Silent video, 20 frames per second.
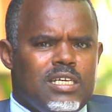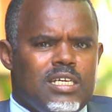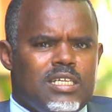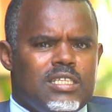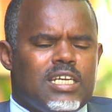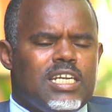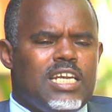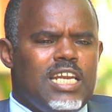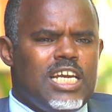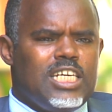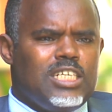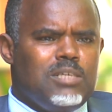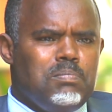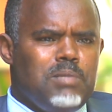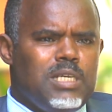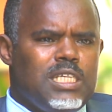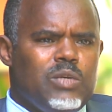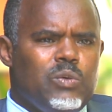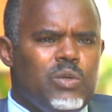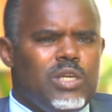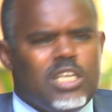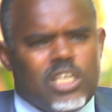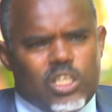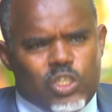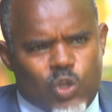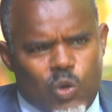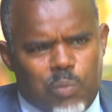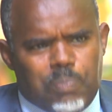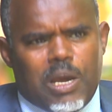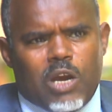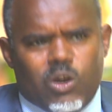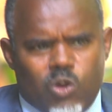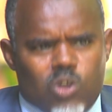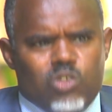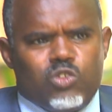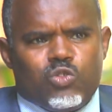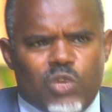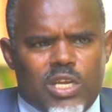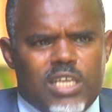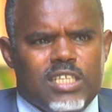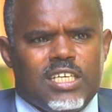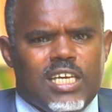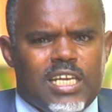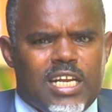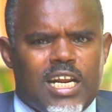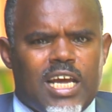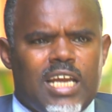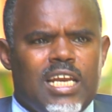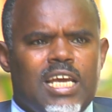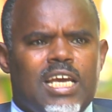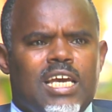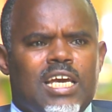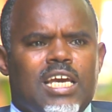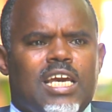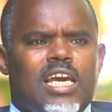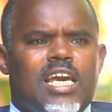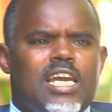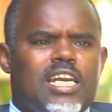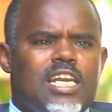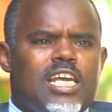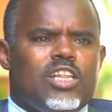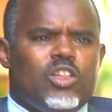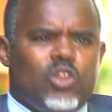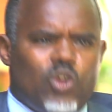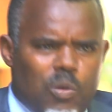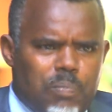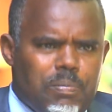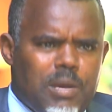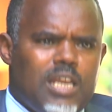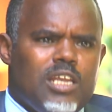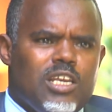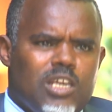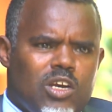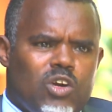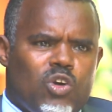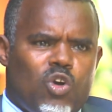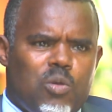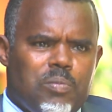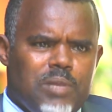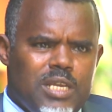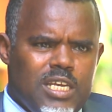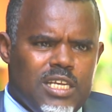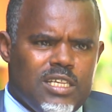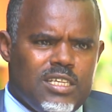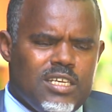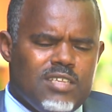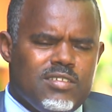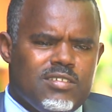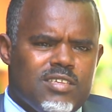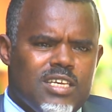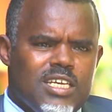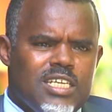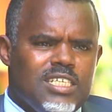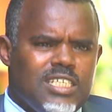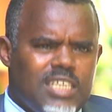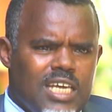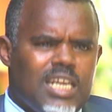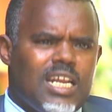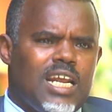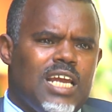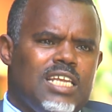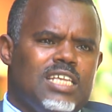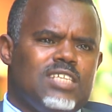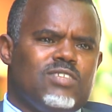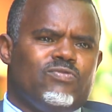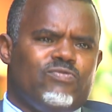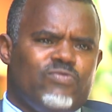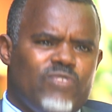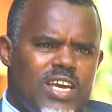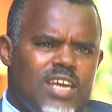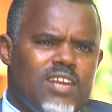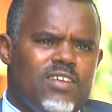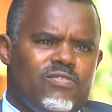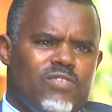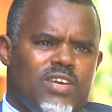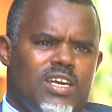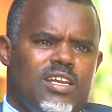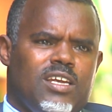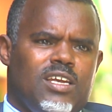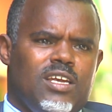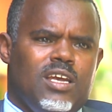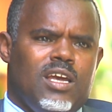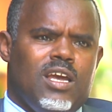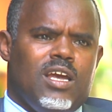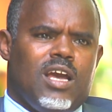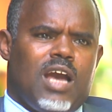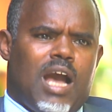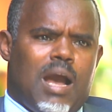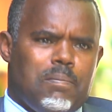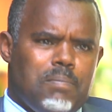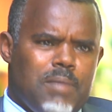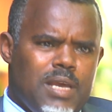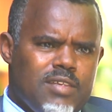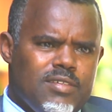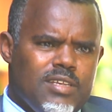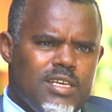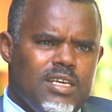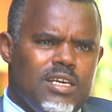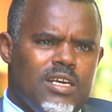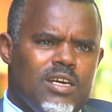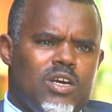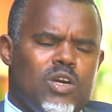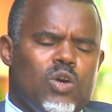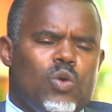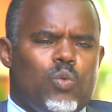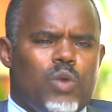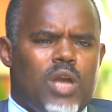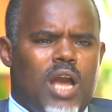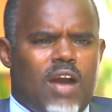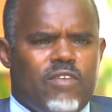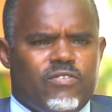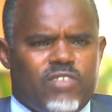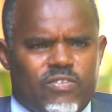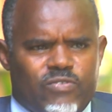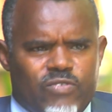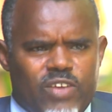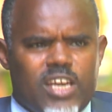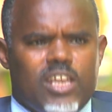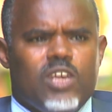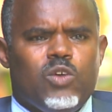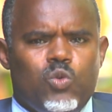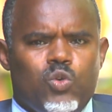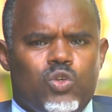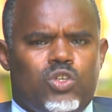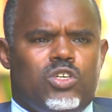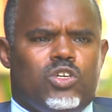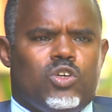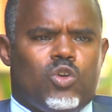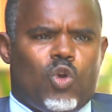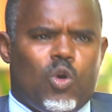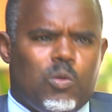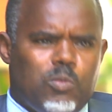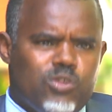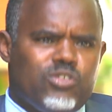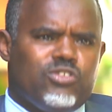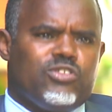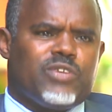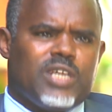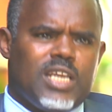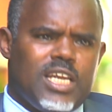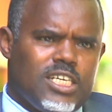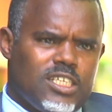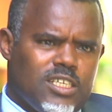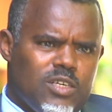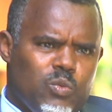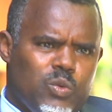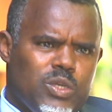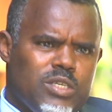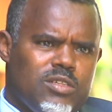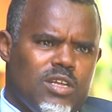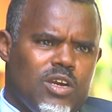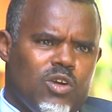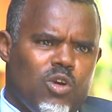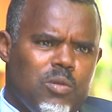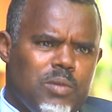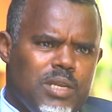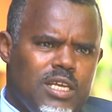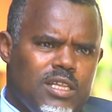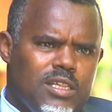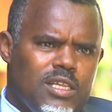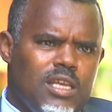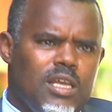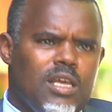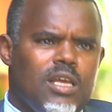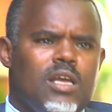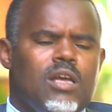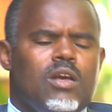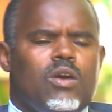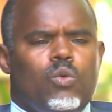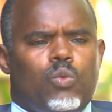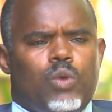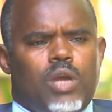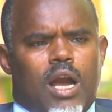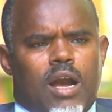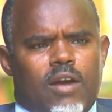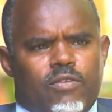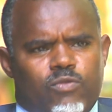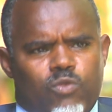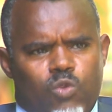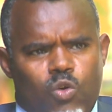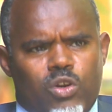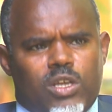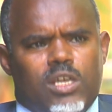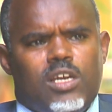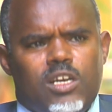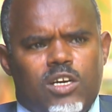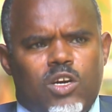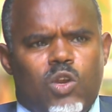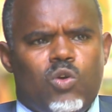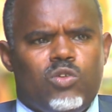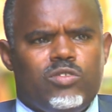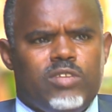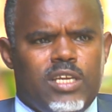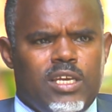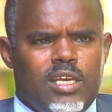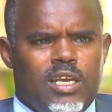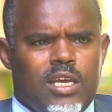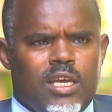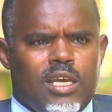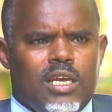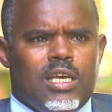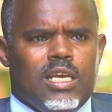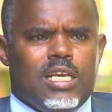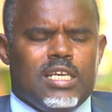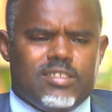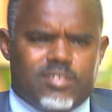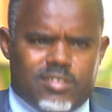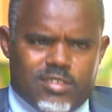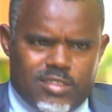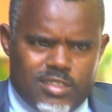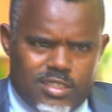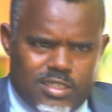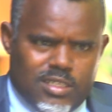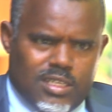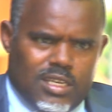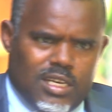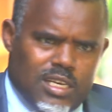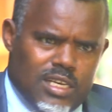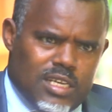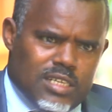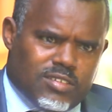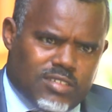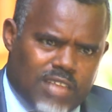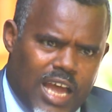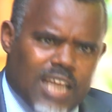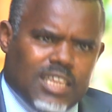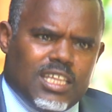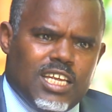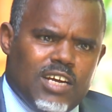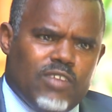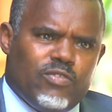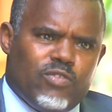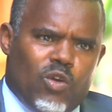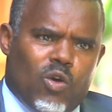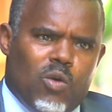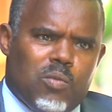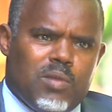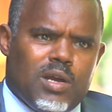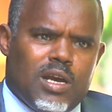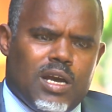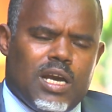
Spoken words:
the relation between Ethiopian Consulate General and Ethiopian communities in general is very, very amazing. We have a very good, robust relation with the community. We have working closely, starting from